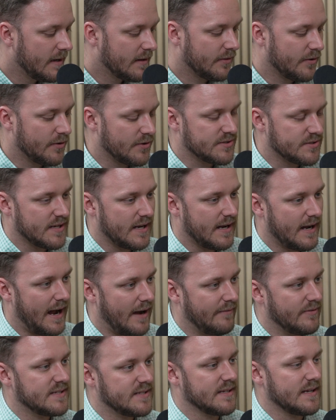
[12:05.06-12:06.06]
There's
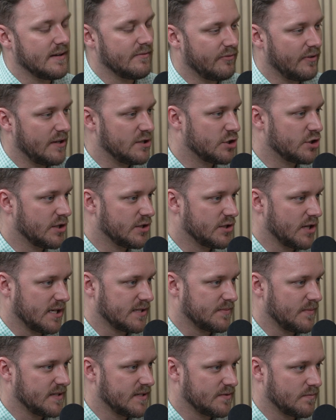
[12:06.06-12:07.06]
obviously inflation
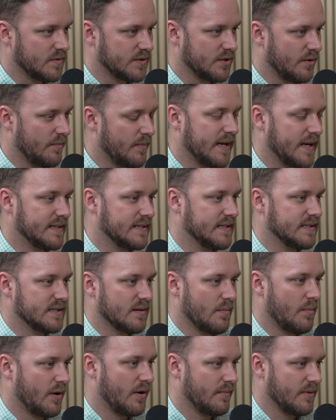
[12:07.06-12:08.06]
adjustments, which are baked
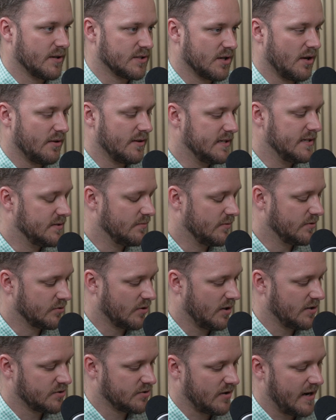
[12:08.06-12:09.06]
into pretty much all these
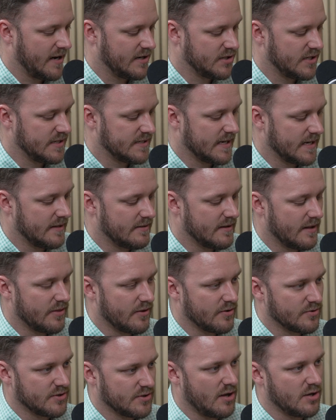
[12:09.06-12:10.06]
withdrawal strategies. And then
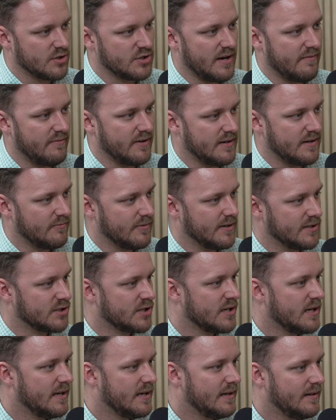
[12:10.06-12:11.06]
there's longevity,
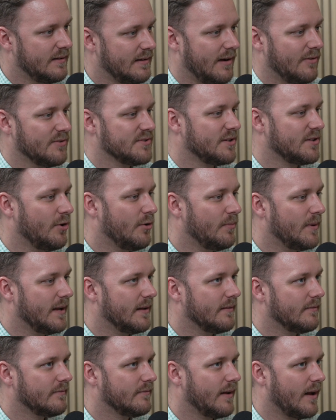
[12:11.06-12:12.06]
which that one's a little
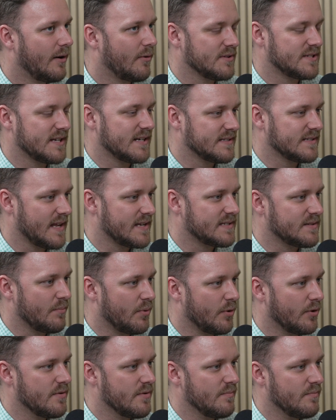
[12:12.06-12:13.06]
bit, I don't want to say it's less
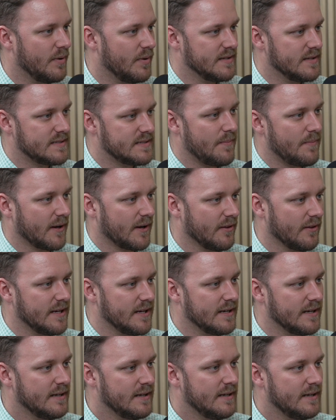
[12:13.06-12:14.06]
important, but
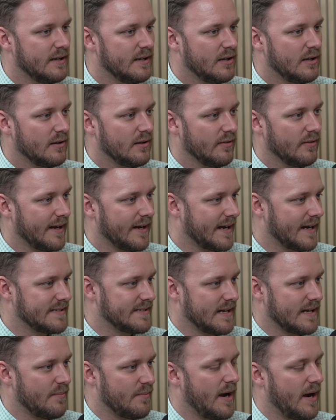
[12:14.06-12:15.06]
typically, like I
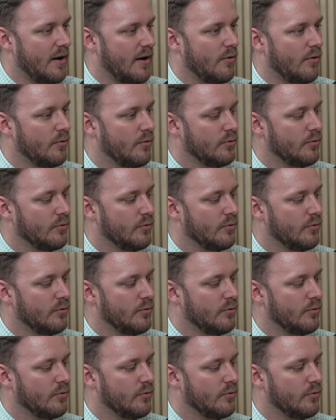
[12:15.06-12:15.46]
said about